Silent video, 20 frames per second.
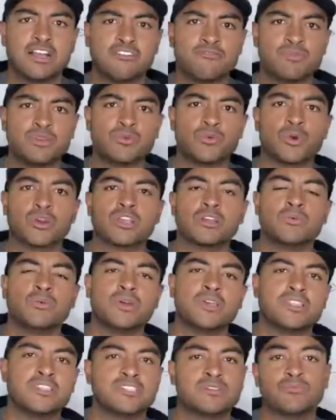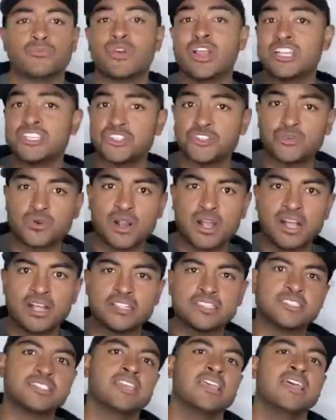I've been working with some
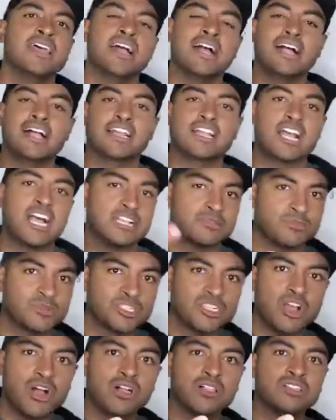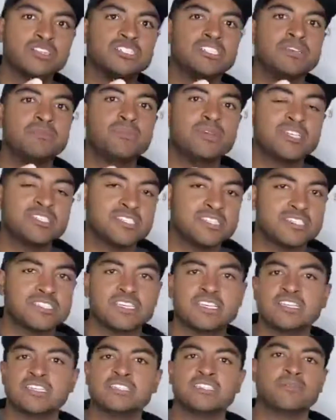restaurants, cosmetology
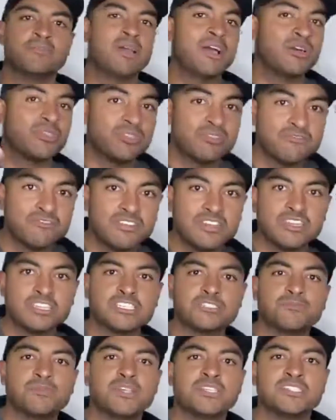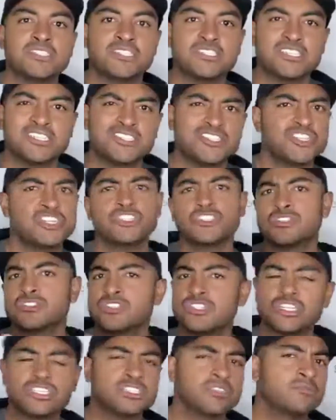businesses, some health and fitness businesses,
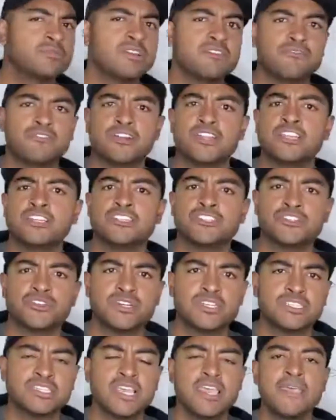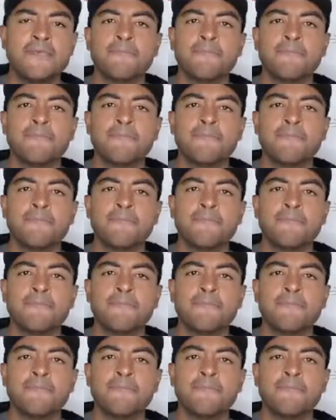just some different industries.